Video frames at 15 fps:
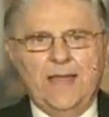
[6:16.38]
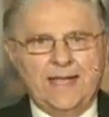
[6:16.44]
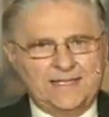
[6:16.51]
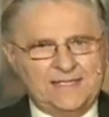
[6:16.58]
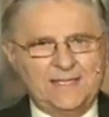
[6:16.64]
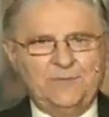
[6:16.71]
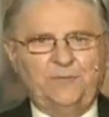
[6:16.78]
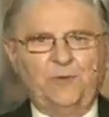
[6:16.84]

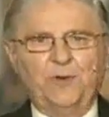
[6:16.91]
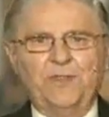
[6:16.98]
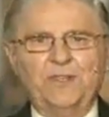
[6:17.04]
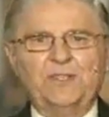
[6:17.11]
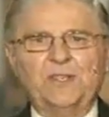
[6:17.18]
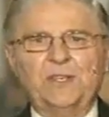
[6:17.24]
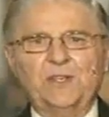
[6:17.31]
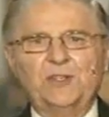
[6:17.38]
That's it for
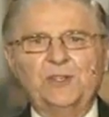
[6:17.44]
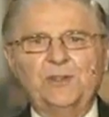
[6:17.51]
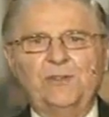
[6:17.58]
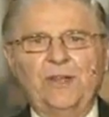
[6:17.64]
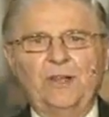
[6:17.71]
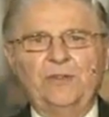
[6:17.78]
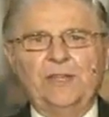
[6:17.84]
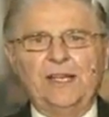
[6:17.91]
this edition
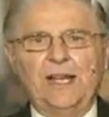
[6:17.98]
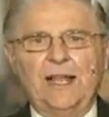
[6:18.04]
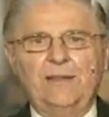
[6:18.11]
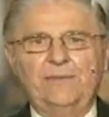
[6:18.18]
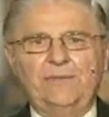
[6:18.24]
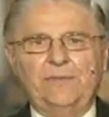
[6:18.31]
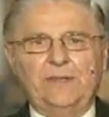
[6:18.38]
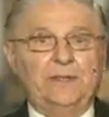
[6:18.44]
of Healthy
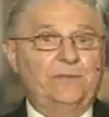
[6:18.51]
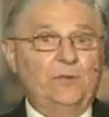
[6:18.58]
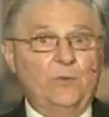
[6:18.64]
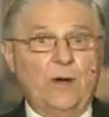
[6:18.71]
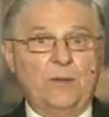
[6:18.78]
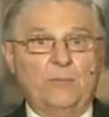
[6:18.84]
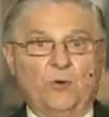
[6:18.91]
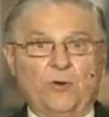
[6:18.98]
Life. If
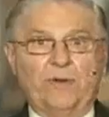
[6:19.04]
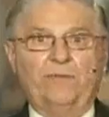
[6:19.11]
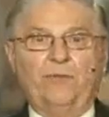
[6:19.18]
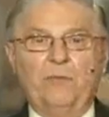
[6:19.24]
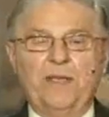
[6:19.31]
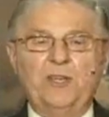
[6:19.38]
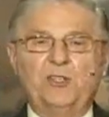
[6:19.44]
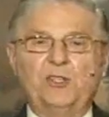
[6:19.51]
you want more
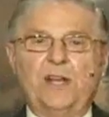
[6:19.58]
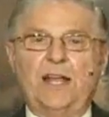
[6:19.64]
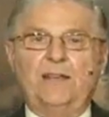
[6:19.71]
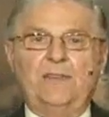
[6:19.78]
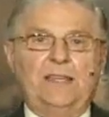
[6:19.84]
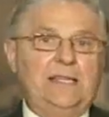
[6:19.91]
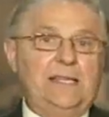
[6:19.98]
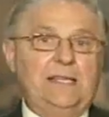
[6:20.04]
information
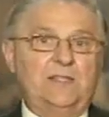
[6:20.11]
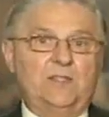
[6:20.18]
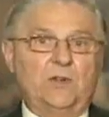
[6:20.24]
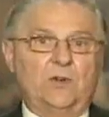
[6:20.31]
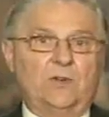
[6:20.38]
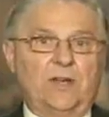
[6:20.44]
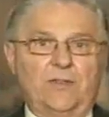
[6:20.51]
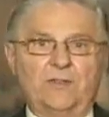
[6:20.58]
on these
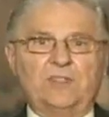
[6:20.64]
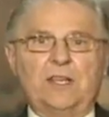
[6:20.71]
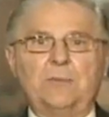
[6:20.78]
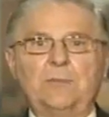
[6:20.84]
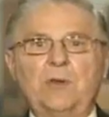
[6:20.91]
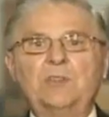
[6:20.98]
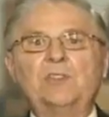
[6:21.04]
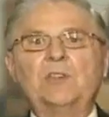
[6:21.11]
or other
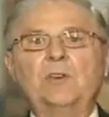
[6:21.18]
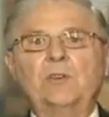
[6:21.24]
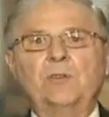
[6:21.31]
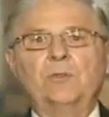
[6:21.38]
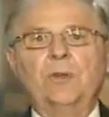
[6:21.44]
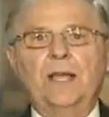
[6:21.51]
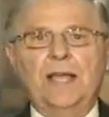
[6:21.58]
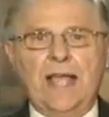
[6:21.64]
subjects, go
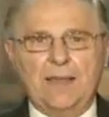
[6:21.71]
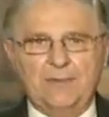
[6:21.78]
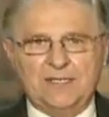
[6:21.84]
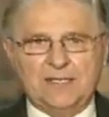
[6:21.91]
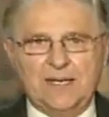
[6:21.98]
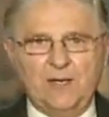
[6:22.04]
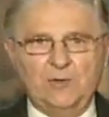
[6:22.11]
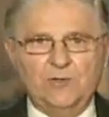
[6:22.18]
to
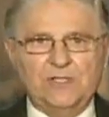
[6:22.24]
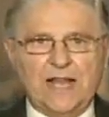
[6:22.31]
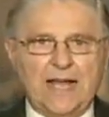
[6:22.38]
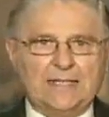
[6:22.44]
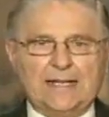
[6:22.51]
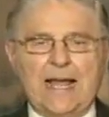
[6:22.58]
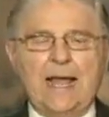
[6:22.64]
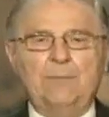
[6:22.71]

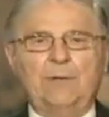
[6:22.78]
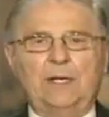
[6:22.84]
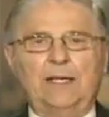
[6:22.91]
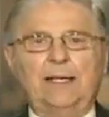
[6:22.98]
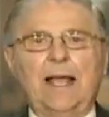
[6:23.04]
abcnews.com,